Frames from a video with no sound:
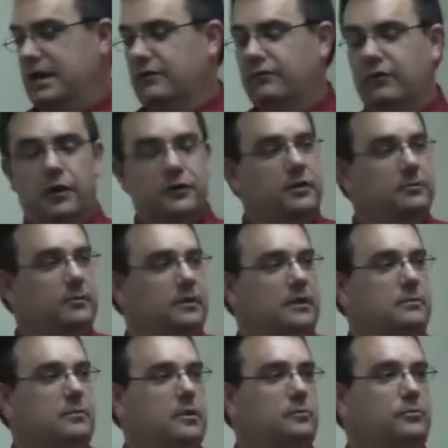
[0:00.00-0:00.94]
have
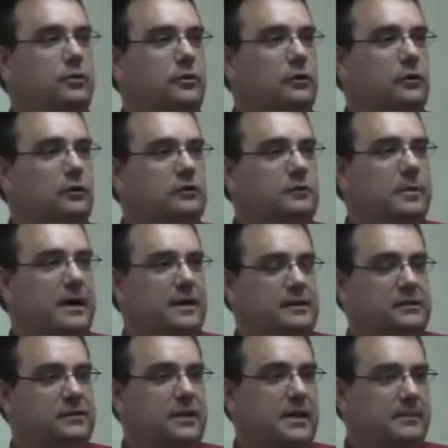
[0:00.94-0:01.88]
ultimately been produced by
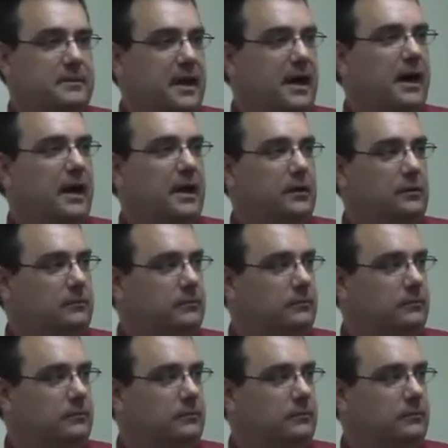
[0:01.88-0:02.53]
the same guy.